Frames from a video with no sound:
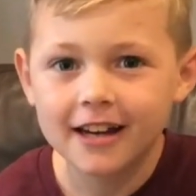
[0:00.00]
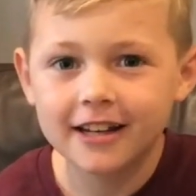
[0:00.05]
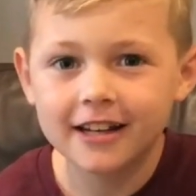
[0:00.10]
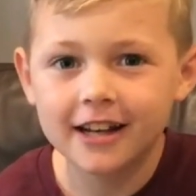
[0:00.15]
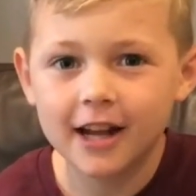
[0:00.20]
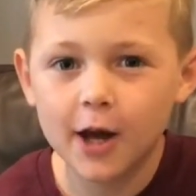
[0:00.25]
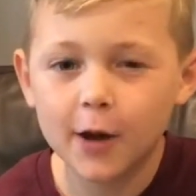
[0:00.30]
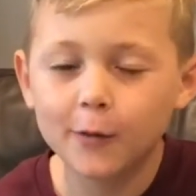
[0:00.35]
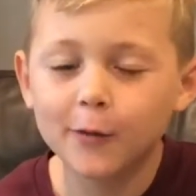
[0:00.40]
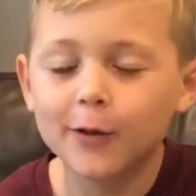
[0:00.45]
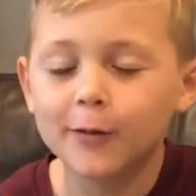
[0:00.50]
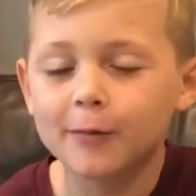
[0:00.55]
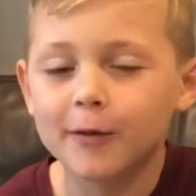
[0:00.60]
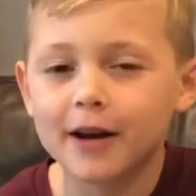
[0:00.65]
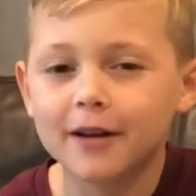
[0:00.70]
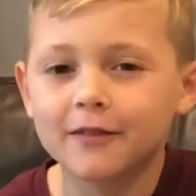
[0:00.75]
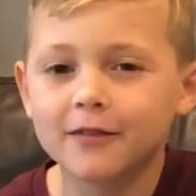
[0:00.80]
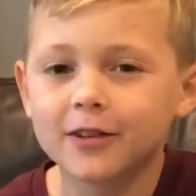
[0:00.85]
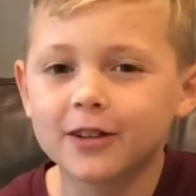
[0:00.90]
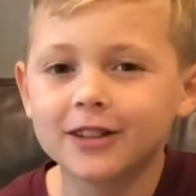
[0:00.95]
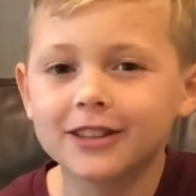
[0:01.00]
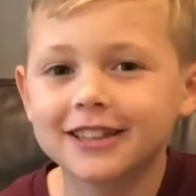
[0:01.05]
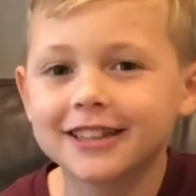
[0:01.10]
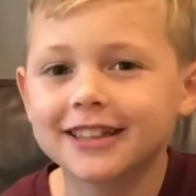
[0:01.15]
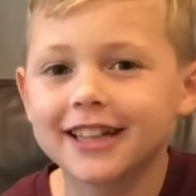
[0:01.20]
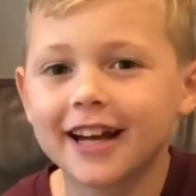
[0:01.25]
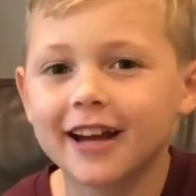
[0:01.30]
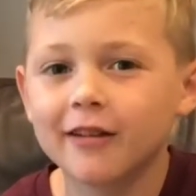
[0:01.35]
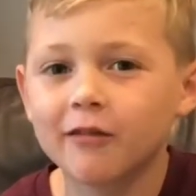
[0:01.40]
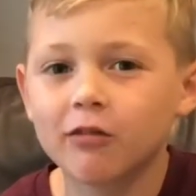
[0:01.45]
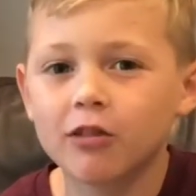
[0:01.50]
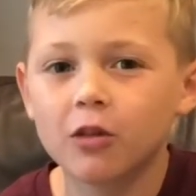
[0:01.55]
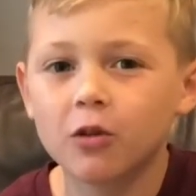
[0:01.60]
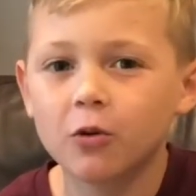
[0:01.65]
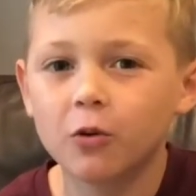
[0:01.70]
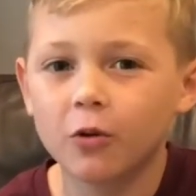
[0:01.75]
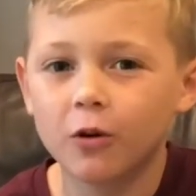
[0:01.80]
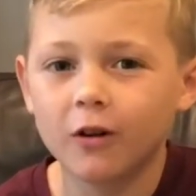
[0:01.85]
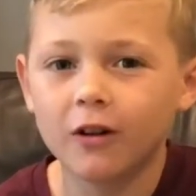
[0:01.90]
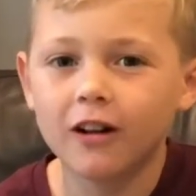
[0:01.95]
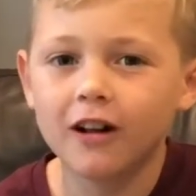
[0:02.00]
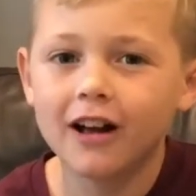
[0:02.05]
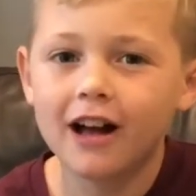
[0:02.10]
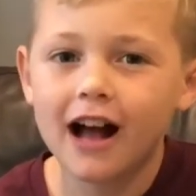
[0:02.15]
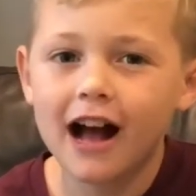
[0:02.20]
Today was my first day of school.